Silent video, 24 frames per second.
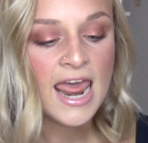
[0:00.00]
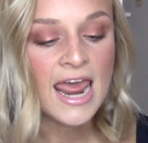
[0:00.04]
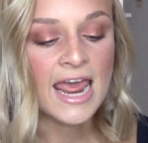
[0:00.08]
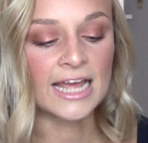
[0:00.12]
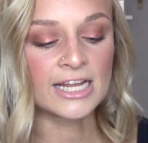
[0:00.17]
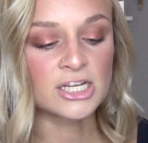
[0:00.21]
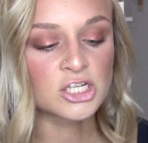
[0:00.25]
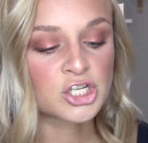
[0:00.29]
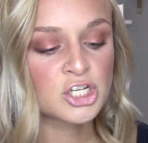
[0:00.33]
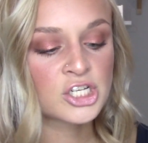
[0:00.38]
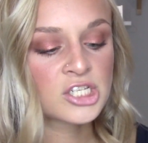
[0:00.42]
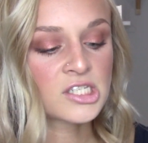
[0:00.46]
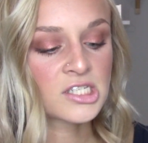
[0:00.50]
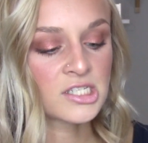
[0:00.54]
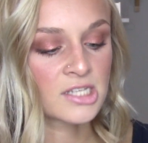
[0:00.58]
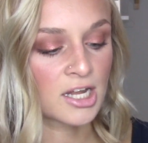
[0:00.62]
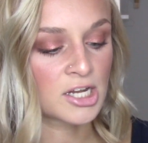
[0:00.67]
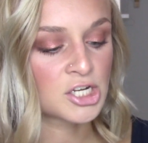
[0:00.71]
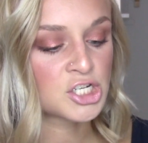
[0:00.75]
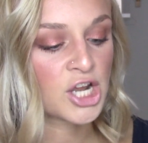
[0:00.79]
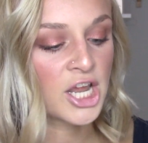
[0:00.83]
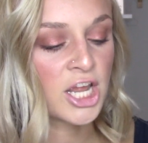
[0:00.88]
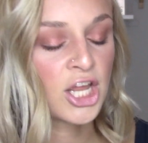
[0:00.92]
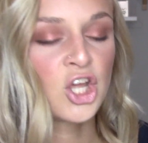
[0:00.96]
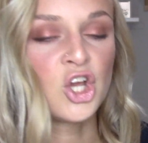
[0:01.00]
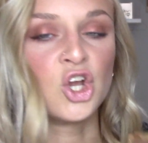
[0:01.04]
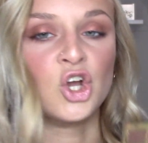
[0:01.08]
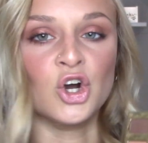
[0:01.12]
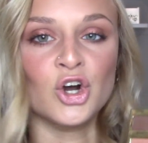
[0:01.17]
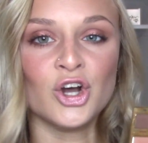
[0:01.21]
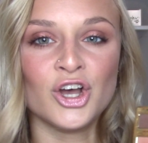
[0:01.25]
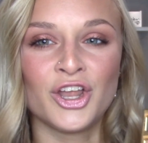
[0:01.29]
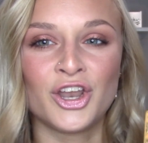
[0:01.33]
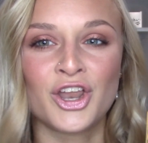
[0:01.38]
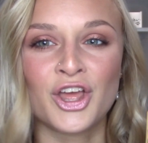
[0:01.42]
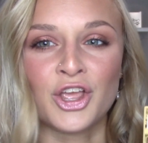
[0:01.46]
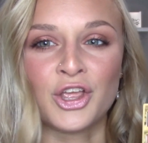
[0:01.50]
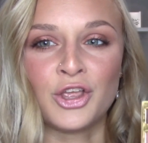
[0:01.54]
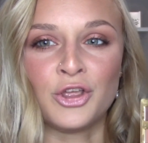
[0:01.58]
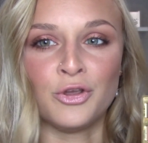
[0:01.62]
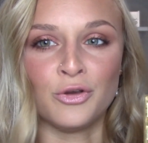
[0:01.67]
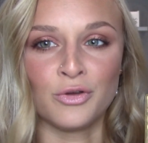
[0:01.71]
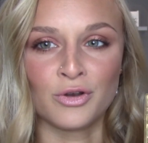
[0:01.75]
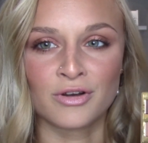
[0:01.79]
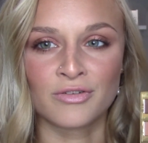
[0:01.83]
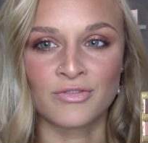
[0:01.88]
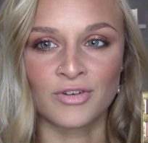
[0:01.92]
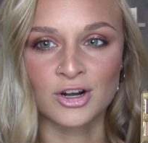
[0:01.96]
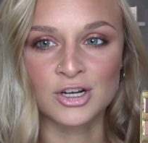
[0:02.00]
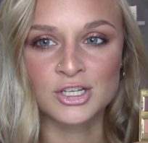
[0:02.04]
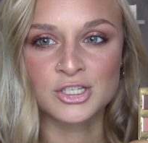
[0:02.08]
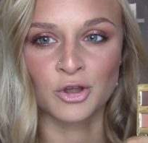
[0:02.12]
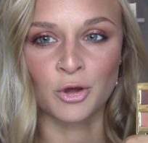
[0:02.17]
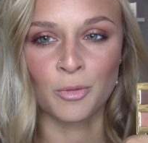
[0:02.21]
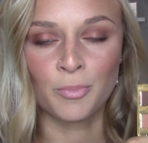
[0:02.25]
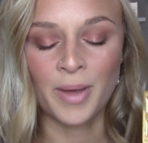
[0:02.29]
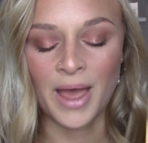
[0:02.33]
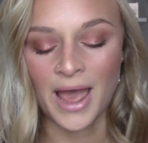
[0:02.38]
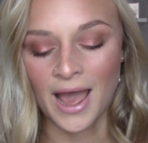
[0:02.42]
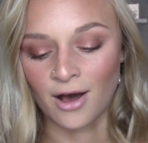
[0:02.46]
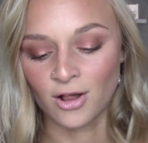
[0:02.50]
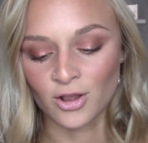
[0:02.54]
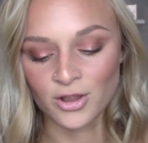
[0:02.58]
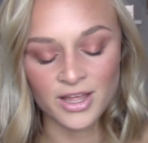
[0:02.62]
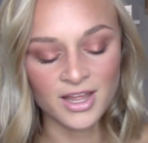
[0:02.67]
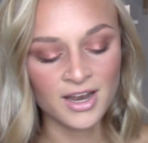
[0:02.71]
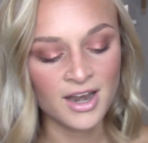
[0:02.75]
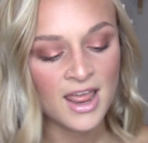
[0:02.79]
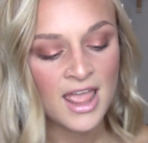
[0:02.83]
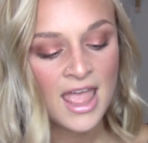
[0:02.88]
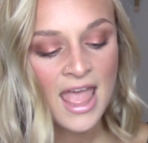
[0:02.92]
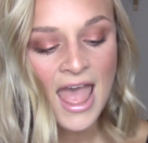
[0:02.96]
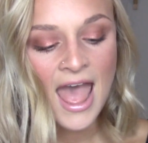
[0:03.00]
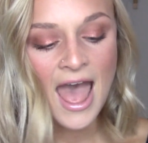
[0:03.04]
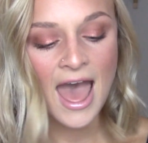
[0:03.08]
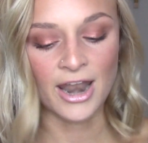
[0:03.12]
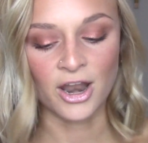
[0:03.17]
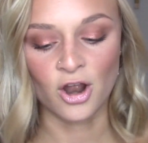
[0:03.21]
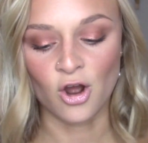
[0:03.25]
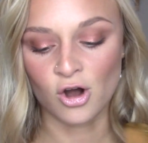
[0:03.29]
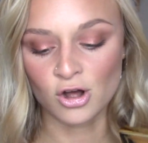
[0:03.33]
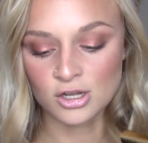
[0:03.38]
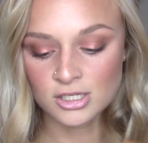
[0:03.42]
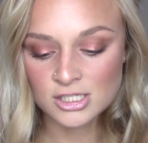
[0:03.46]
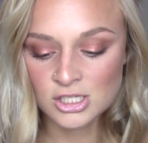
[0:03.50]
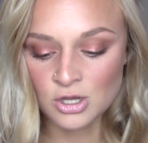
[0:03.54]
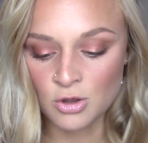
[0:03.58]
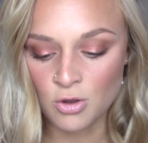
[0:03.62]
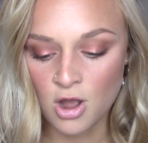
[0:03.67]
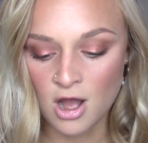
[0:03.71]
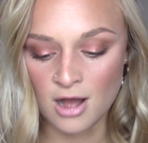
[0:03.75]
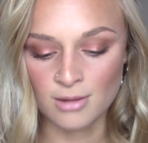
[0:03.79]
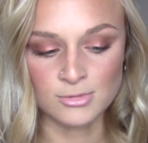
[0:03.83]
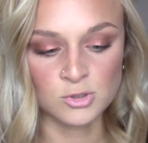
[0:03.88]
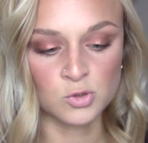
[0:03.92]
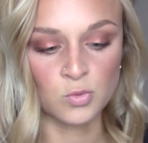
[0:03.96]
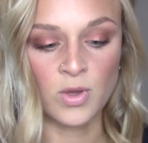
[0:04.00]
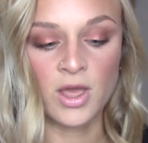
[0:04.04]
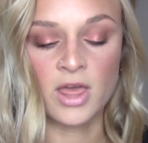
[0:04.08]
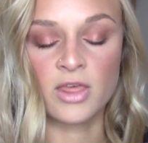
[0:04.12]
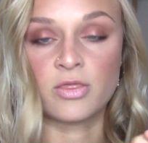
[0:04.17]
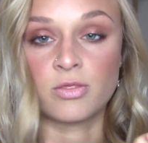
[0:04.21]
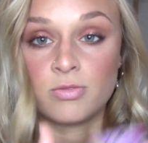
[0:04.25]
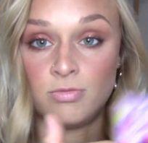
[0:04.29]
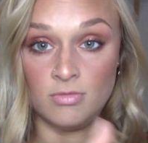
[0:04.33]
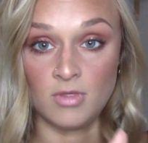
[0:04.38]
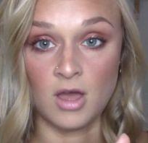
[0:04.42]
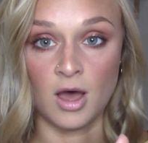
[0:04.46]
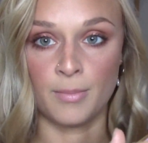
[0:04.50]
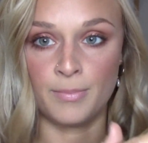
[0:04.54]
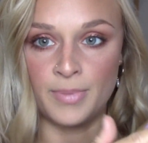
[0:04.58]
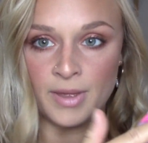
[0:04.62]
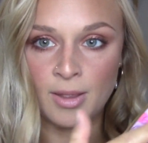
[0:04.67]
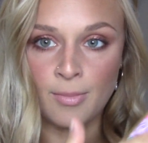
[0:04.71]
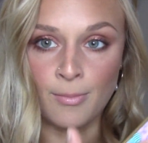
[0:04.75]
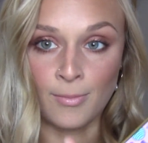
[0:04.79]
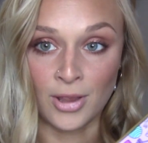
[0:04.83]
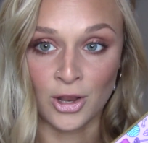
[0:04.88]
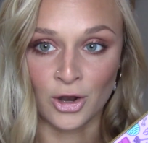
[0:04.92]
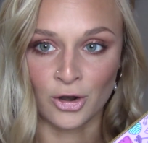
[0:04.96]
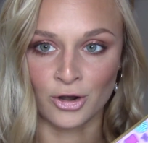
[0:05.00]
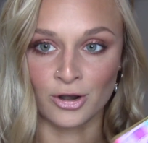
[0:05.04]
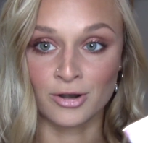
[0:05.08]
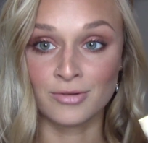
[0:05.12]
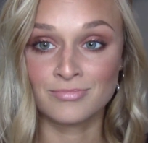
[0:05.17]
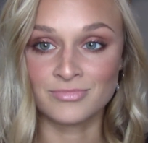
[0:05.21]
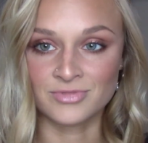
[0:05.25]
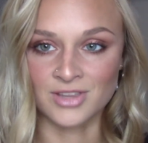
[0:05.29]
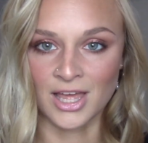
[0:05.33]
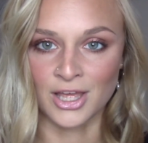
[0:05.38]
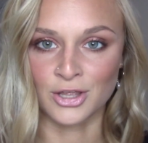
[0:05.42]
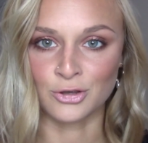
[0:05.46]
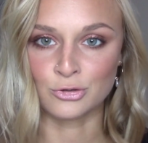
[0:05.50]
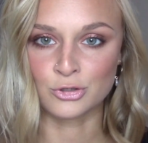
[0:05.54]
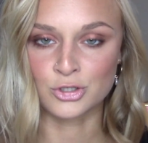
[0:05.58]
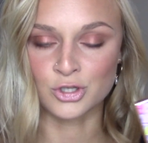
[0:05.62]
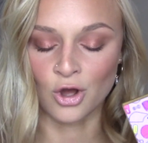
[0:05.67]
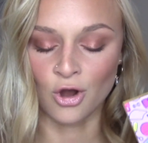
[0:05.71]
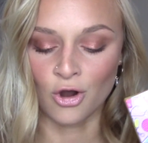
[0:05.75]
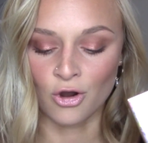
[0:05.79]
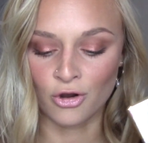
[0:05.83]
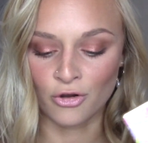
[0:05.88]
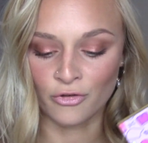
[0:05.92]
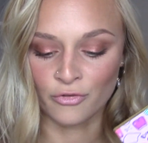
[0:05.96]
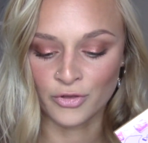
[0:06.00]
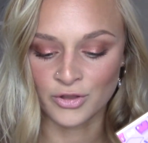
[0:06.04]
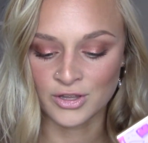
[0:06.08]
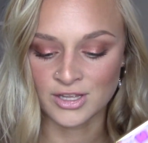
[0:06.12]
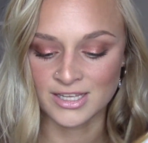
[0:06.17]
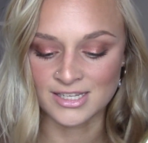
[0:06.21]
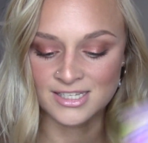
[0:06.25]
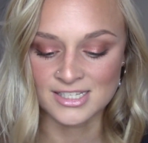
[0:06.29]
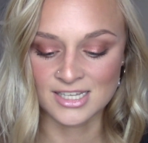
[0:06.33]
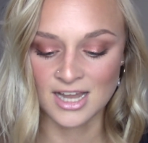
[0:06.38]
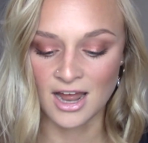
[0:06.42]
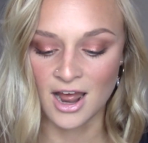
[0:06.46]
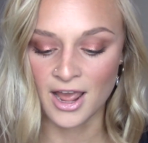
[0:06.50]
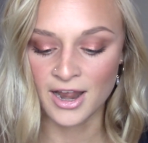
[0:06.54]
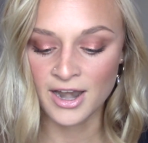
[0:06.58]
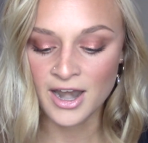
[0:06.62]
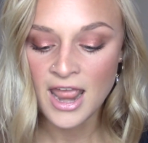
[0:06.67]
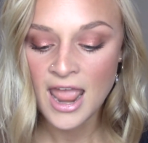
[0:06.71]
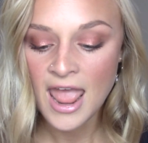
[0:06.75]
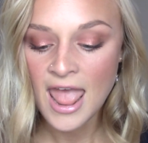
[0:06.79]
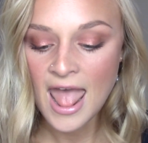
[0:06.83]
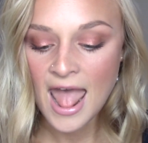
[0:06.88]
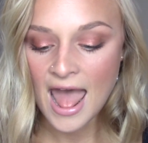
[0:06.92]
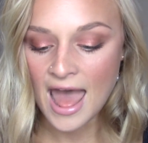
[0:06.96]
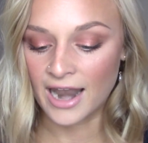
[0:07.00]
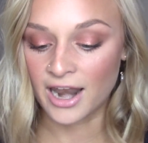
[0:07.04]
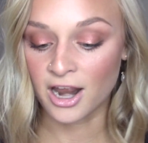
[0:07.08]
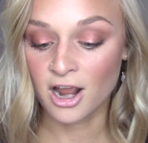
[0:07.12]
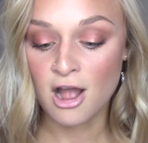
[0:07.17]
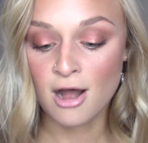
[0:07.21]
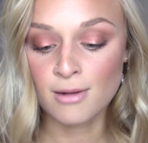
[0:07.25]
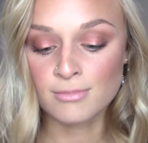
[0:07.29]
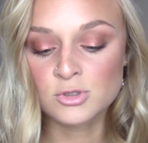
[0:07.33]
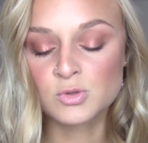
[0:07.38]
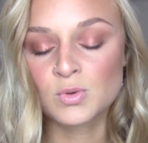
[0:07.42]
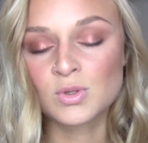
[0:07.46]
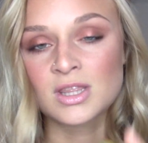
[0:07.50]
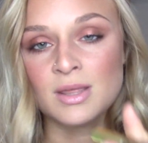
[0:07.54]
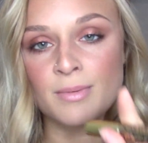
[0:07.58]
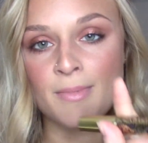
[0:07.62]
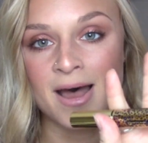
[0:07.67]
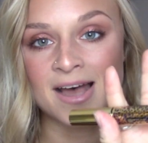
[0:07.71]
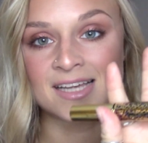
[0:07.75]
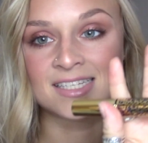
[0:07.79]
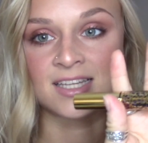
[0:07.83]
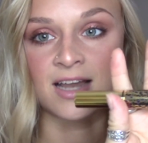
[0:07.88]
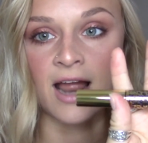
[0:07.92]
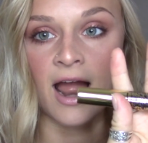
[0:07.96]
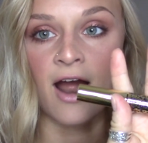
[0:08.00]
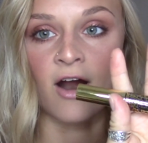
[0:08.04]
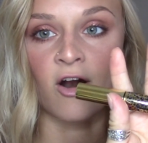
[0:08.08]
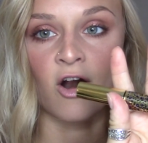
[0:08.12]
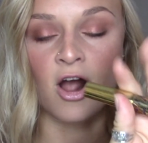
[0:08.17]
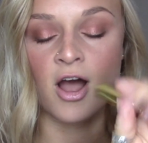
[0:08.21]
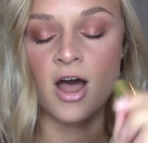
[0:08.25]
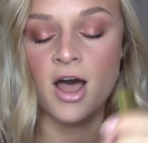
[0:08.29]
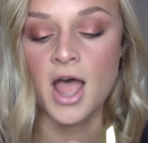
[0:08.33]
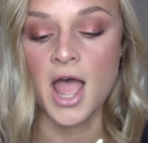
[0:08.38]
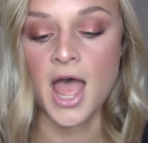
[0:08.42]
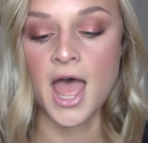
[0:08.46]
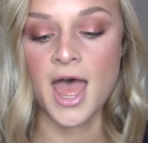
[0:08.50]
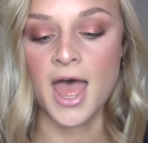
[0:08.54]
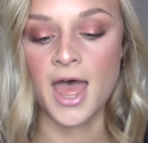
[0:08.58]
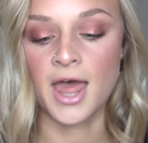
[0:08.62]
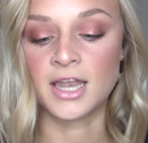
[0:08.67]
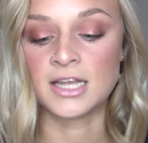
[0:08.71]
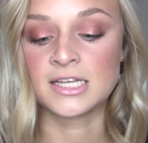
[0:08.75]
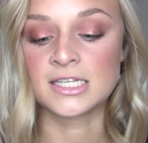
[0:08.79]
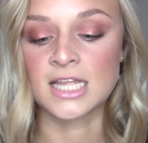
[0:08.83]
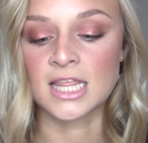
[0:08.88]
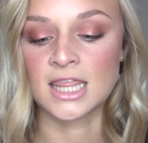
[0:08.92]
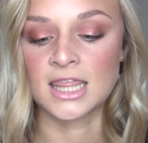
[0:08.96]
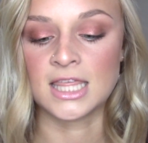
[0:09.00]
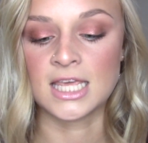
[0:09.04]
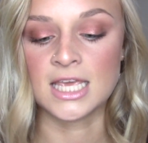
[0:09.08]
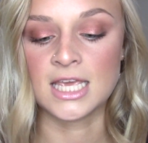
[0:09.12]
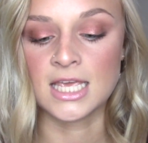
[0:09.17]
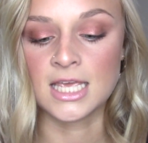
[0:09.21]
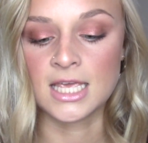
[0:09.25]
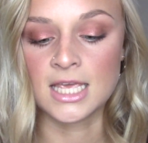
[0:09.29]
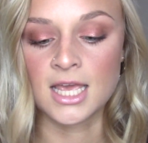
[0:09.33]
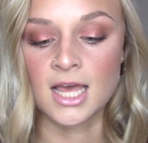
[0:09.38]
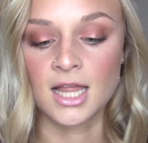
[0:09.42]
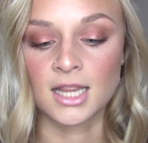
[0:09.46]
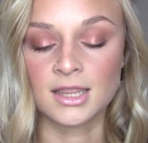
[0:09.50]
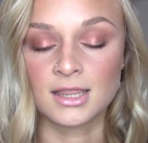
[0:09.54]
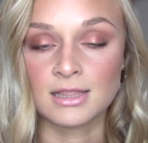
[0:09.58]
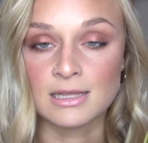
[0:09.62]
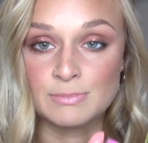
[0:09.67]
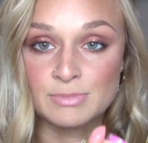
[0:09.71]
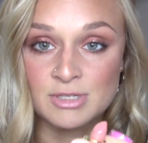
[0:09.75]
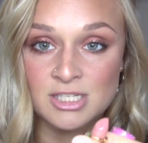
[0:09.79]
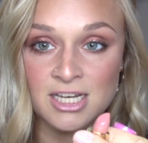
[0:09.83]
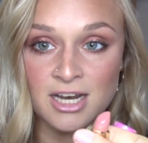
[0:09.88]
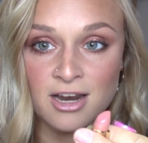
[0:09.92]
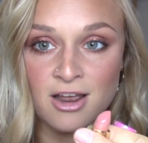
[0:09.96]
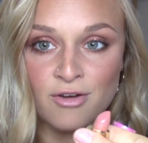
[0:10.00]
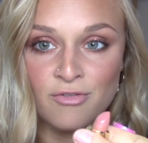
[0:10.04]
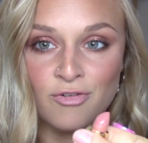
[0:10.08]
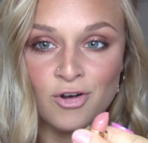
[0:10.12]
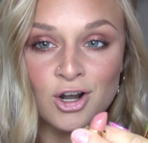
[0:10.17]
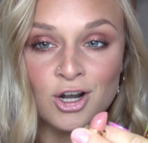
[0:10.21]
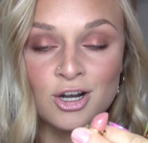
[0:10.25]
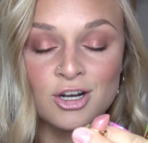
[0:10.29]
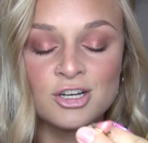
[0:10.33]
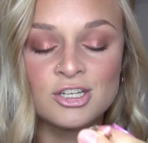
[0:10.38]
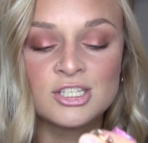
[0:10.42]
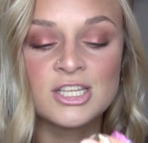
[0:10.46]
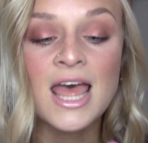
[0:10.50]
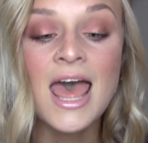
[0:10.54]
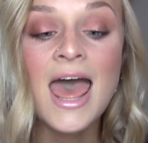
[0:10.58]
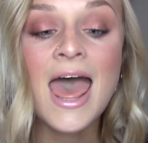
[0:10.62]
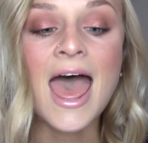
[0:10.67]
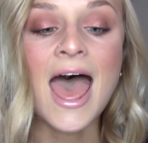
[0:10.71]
It's just such a good universal palette, and it also comes with a big mirror that you saw on the inside, and it comes with the mascara and the lipstick of hers,